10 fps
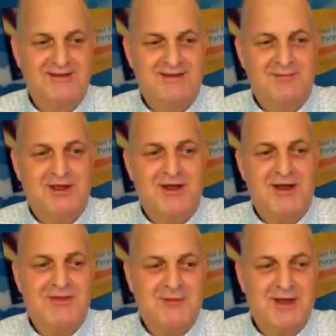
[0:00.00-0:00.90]
Bring on
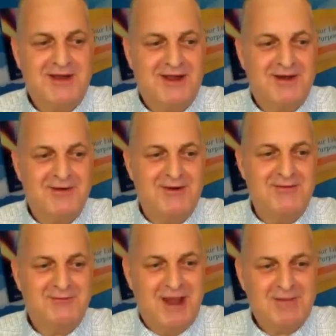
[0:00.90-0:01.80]
the red arrow.
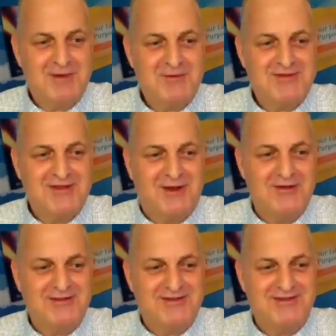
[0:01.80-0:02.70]
Rapid
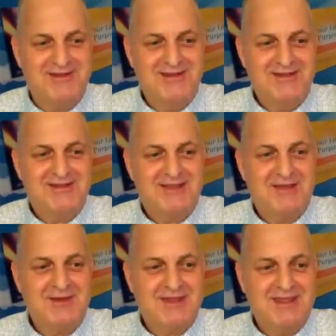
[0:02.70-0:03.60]
results. The
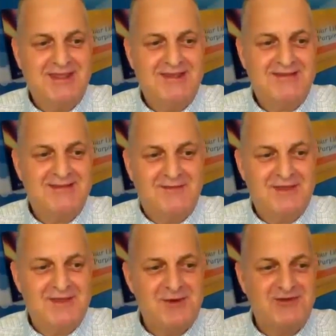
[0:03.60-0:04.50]
7 keys. Love the
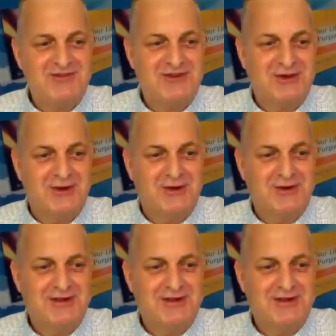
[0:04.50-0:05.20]
emotion code.